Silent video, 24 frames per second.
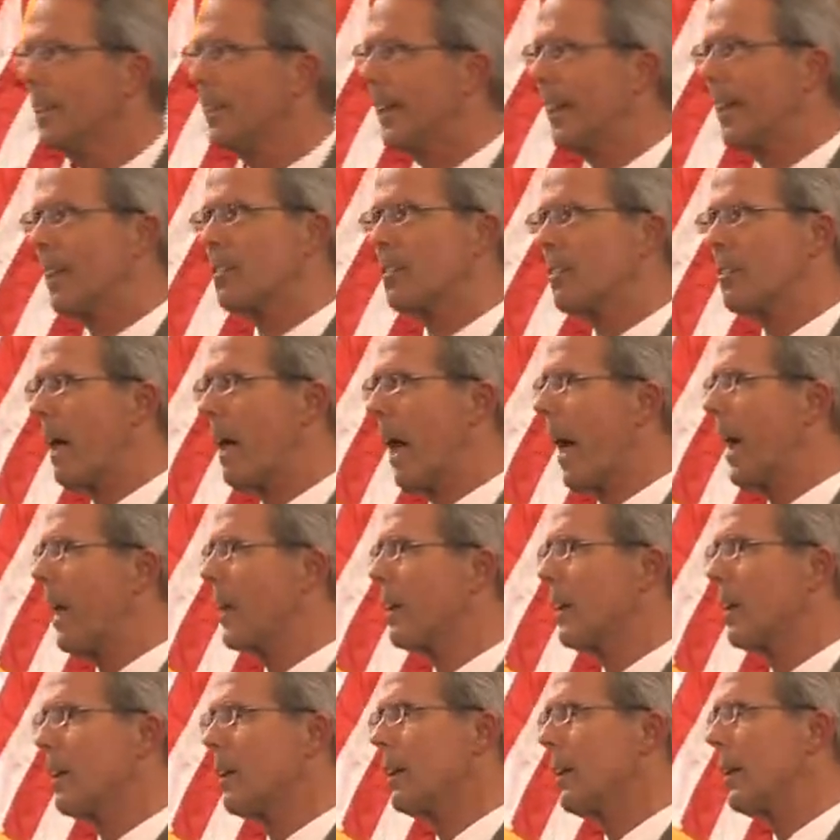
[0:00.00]
it's
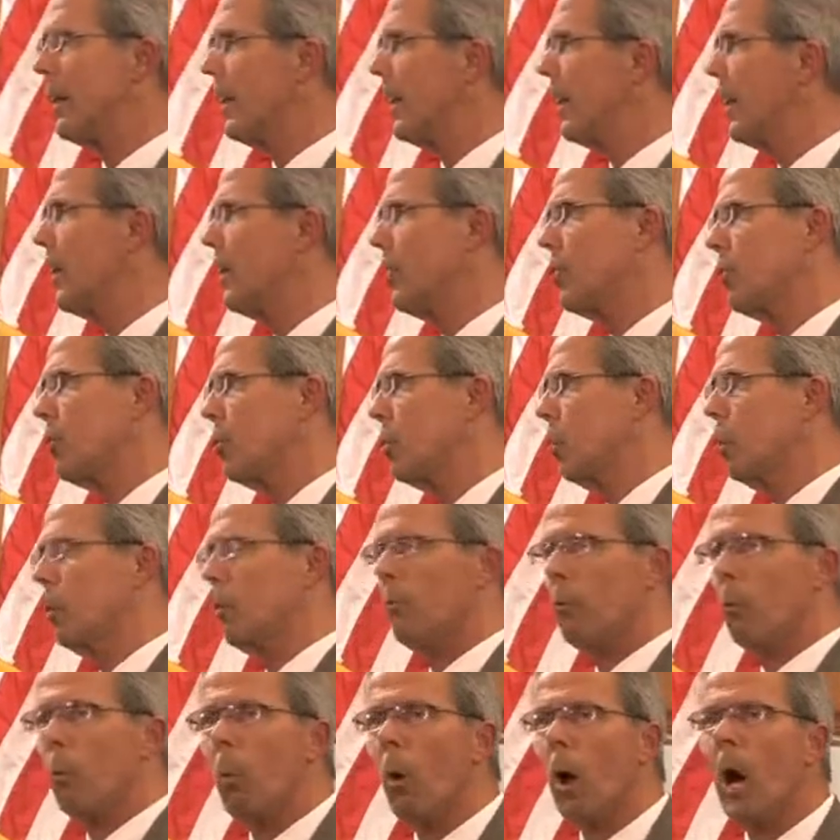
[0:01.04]
not an issue
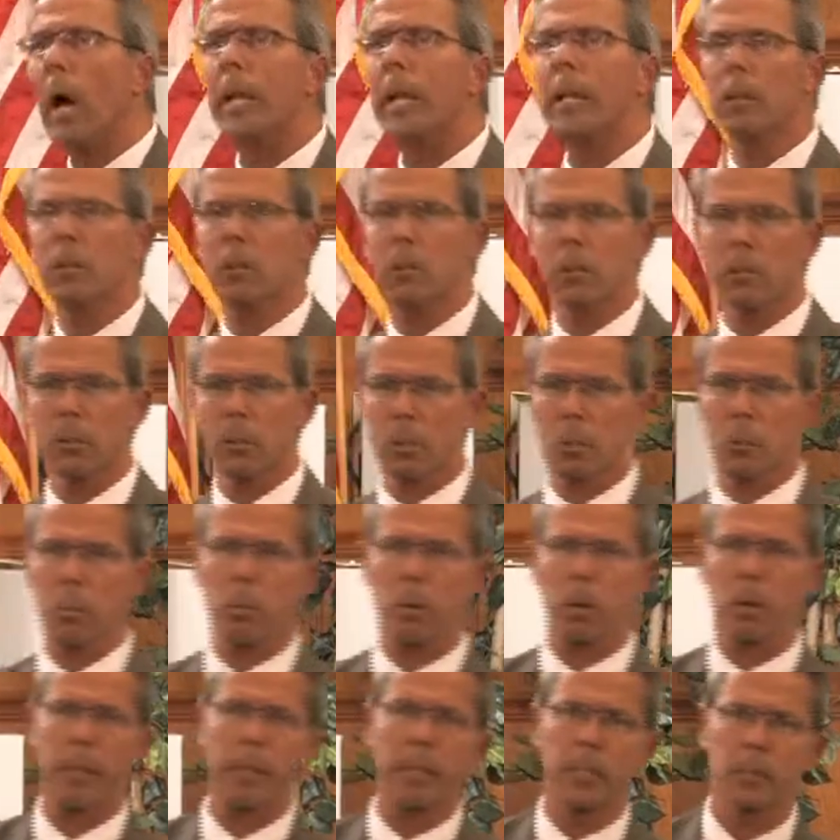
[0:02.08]
of what to
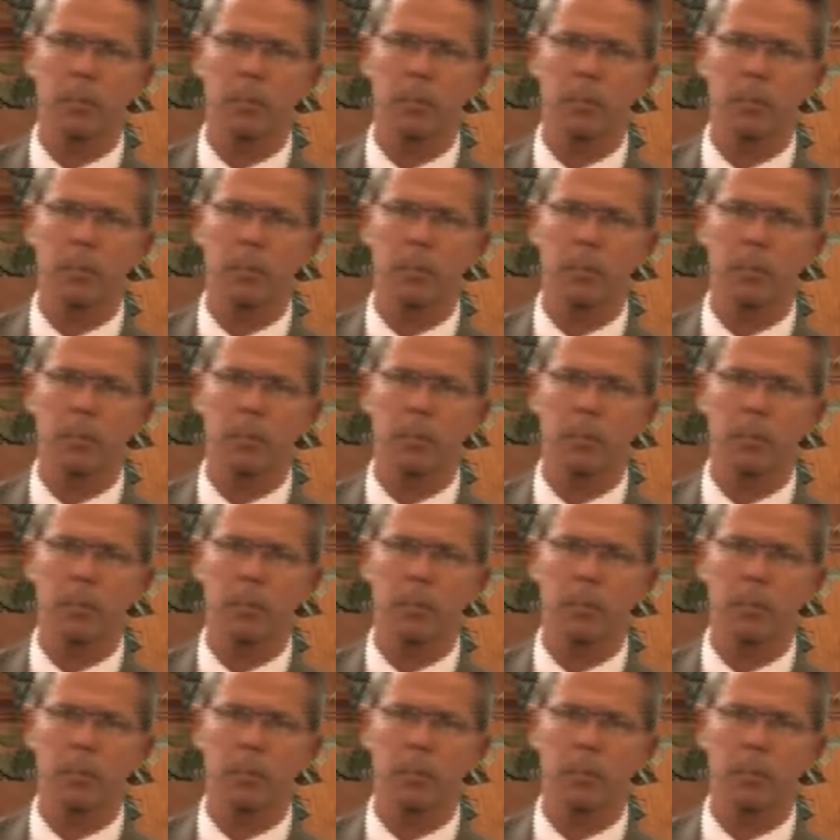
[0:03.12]
preach,